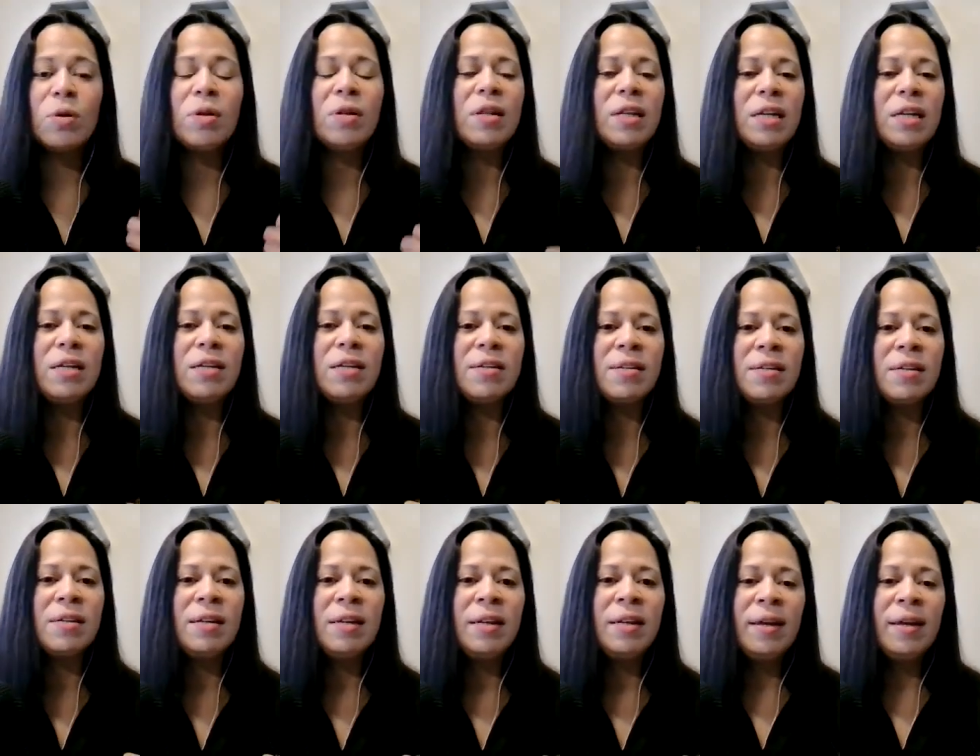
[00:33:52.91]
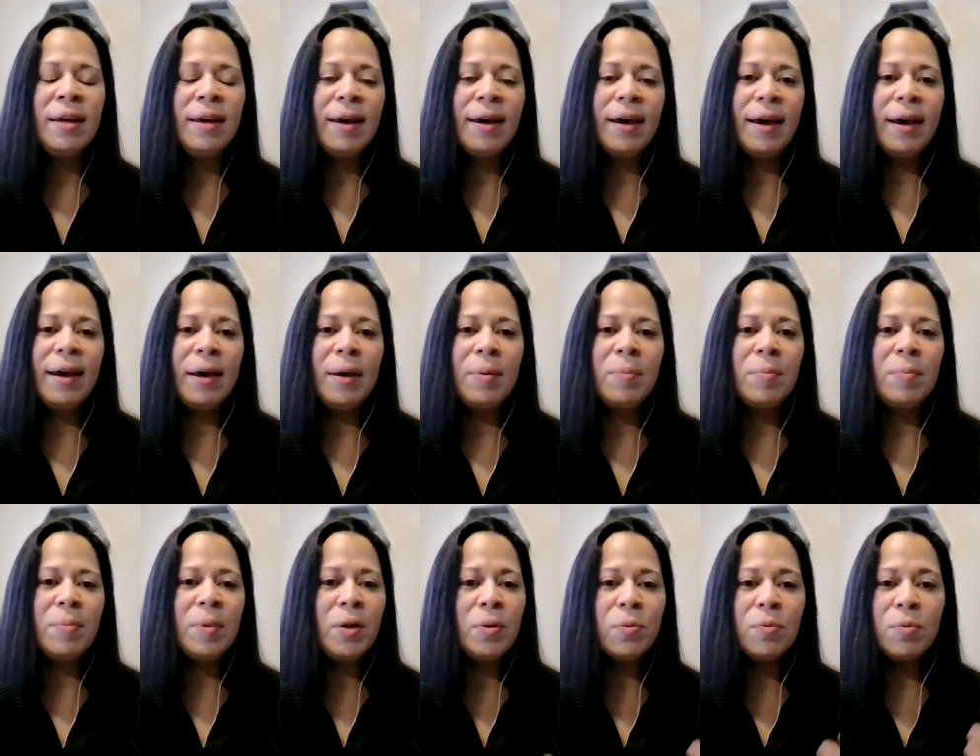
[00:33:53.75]
release,
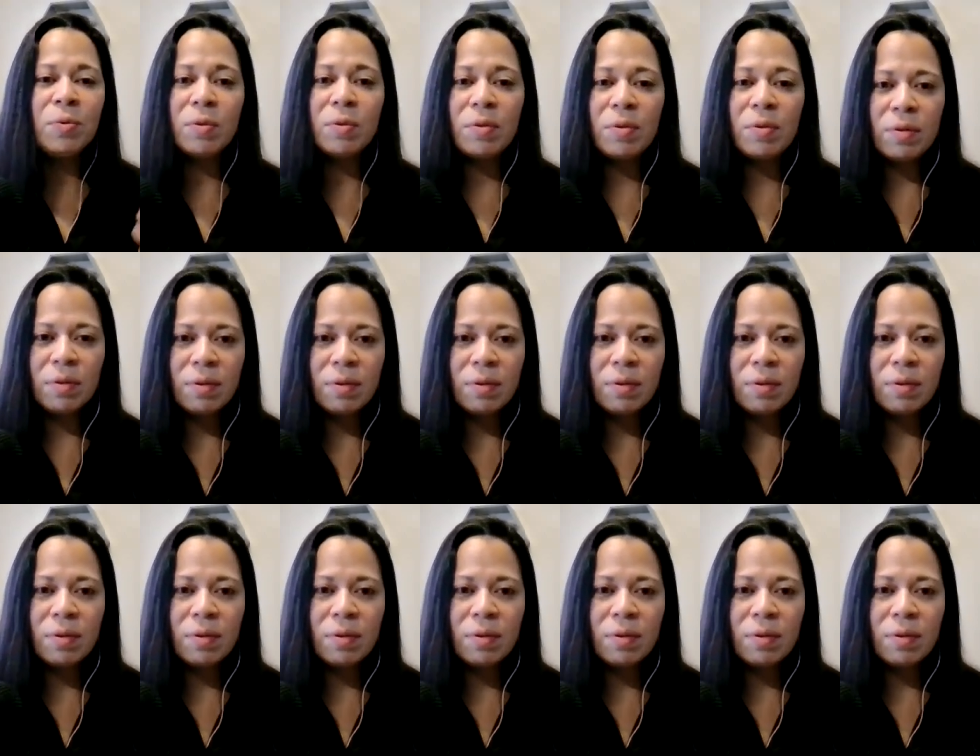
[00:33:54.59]
the